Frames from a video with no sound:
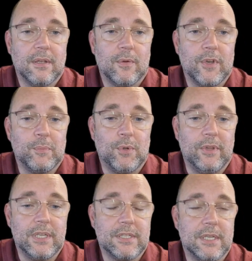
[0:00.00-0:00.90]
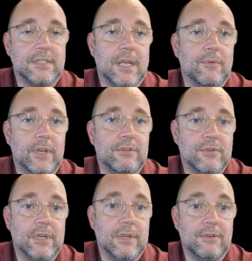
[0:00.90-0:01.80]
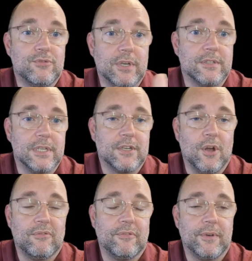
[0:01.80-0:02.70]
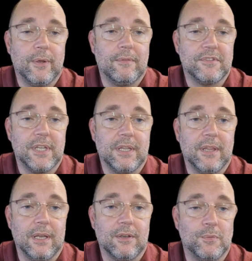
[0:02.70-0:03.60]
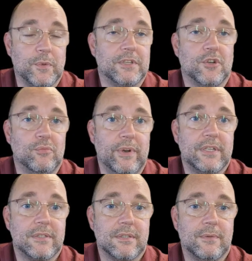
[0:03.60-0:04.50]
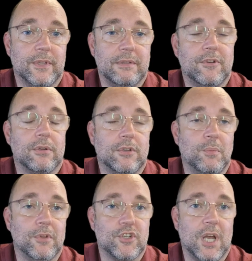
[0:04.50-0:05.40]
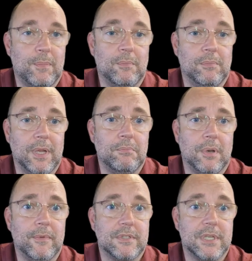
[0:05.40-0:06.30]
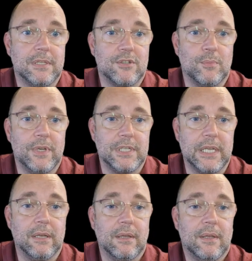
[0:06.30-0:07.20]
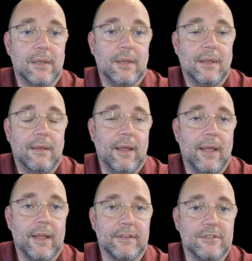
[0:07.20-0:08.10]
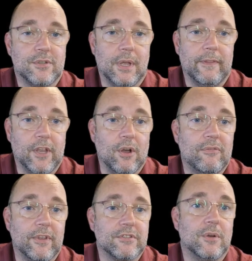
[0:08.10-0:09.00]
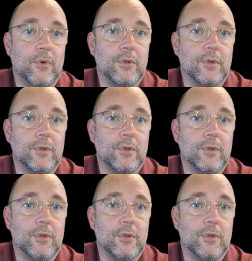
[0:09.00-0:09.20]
When you pull these things out and it triggers this cough. Now obviously that comes with its own risks. You've got a couple of sharp implements in somebody's ear and the cough, that's not what